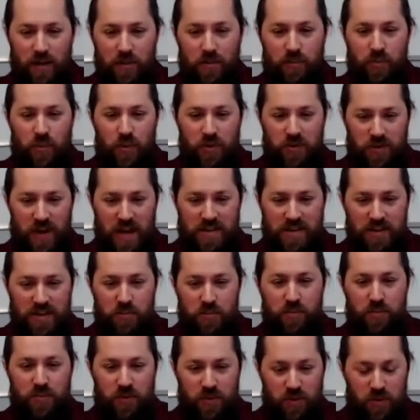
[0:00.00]
uh,
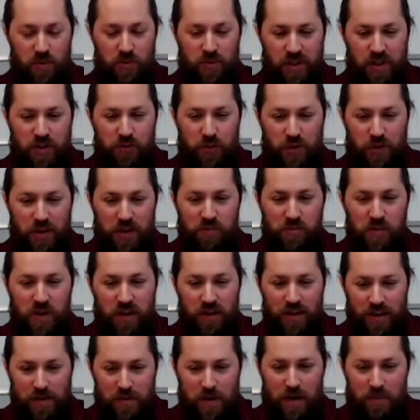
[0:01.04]
presented, please forgive
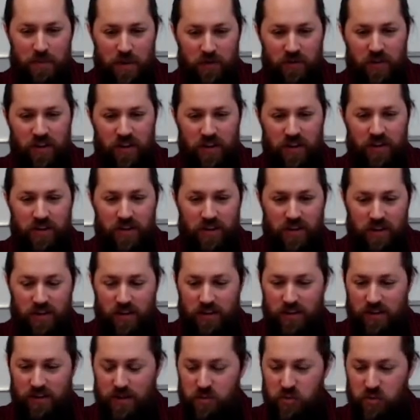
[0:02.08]
me. I'm giving it in
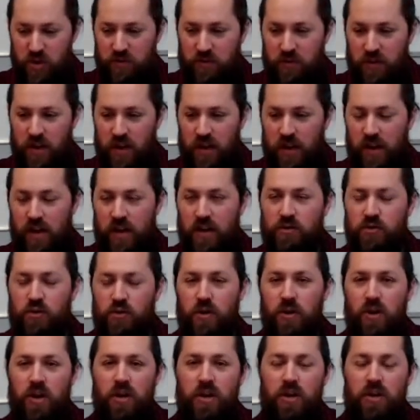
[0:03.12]
a, in a brief uh,
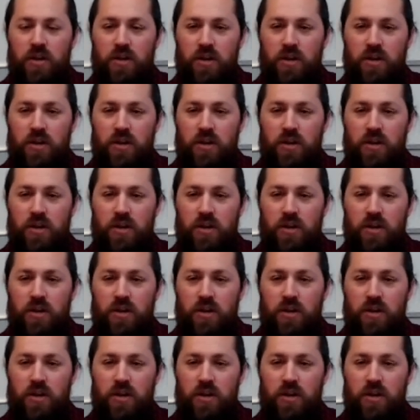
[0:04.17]
answer.